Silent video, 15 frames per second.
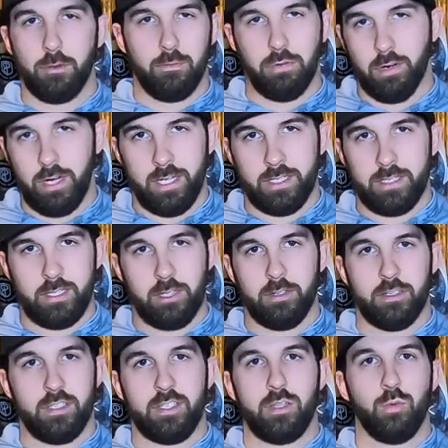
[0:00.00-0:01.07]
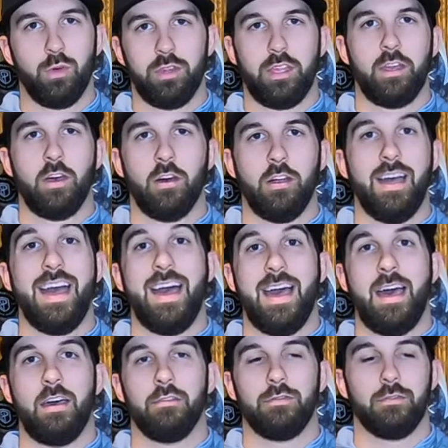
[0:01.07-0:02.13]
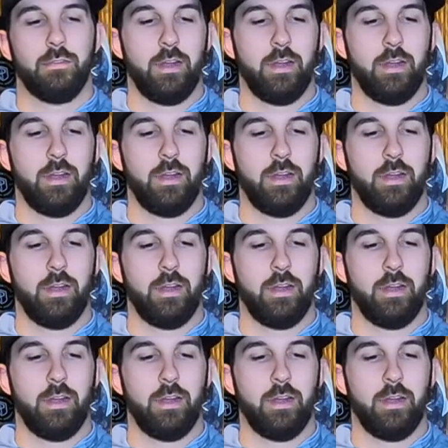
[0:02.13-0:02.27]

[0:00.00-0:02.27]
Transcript: brands here to see what they all have,